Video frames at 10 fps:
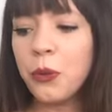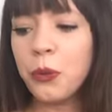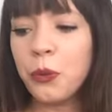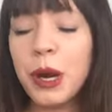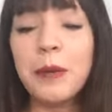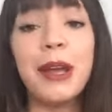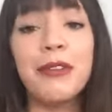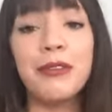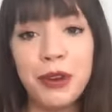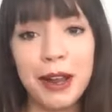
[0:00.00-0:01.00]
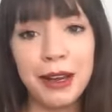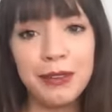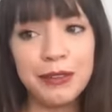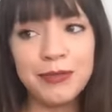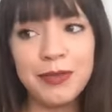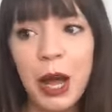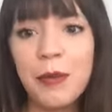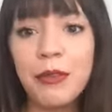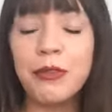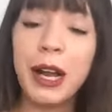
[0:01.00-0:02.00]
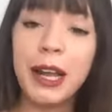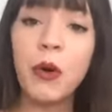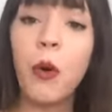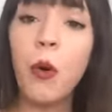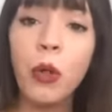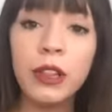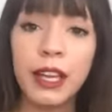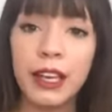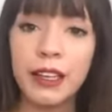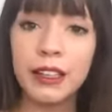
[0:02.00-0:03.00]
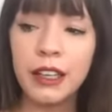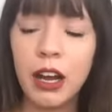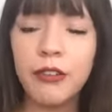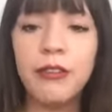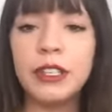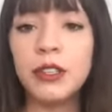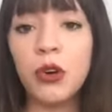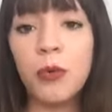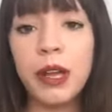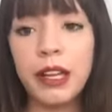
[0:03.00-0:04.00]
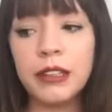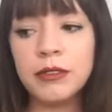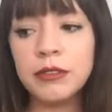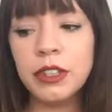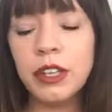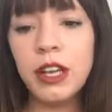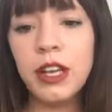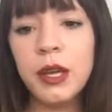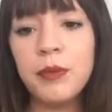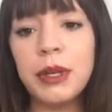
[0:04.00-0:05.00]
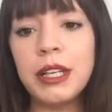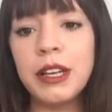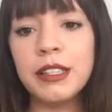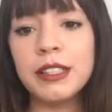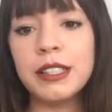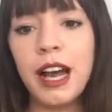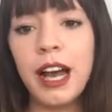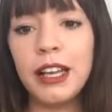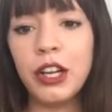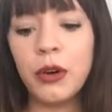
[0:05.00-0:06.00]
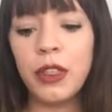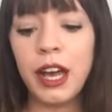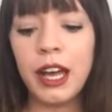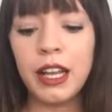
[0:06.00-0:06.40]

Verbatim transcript: what am I afraid of? I'm afraid only of physical pain because I know that